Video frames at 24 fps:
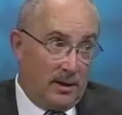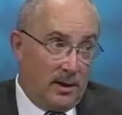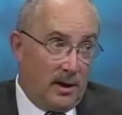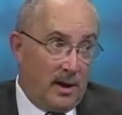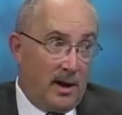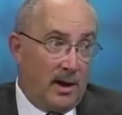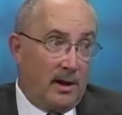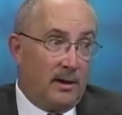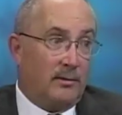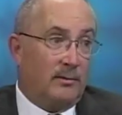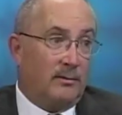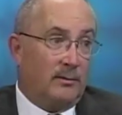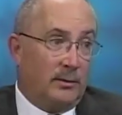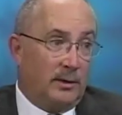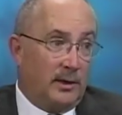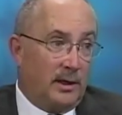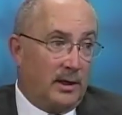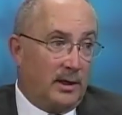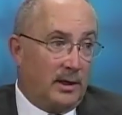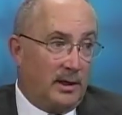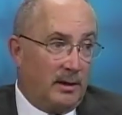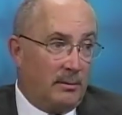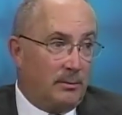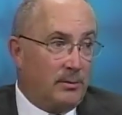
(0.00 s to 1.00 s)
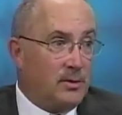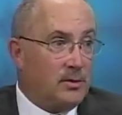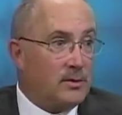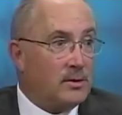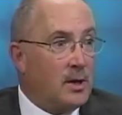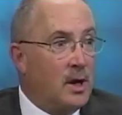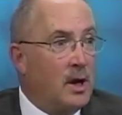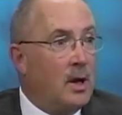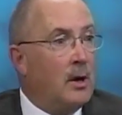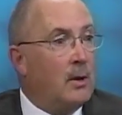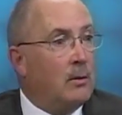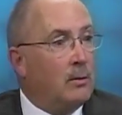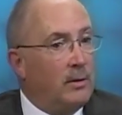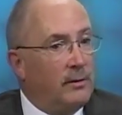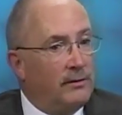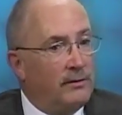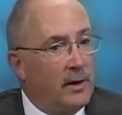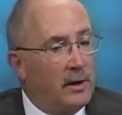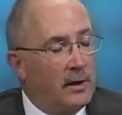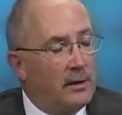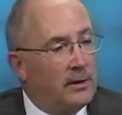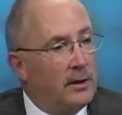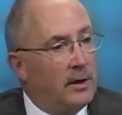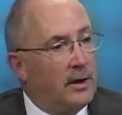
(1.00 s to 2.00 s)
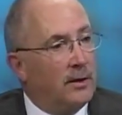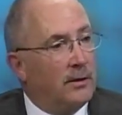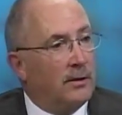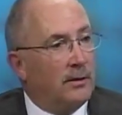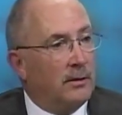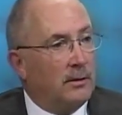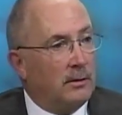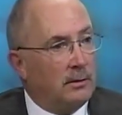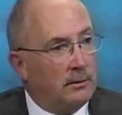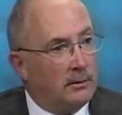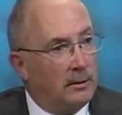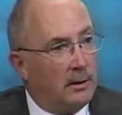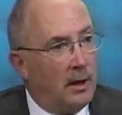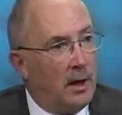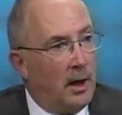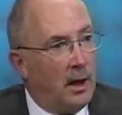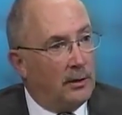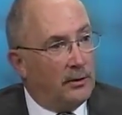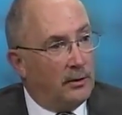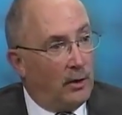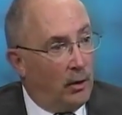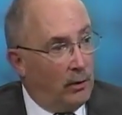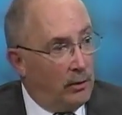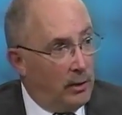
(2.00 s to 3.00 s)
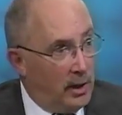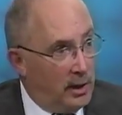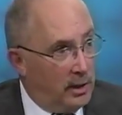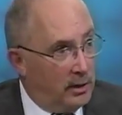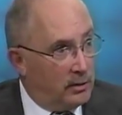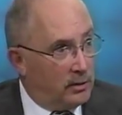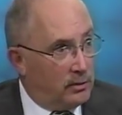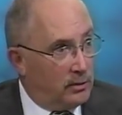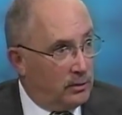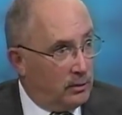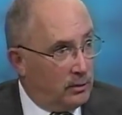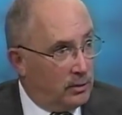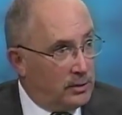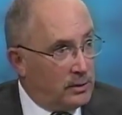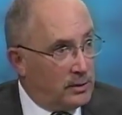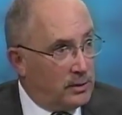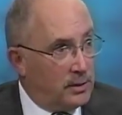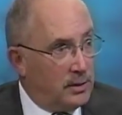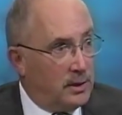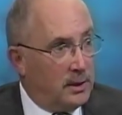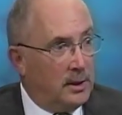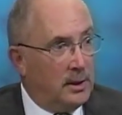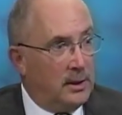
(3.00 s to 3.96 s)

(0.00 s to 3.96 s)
that when that happens. We've had deer uh, donated to us.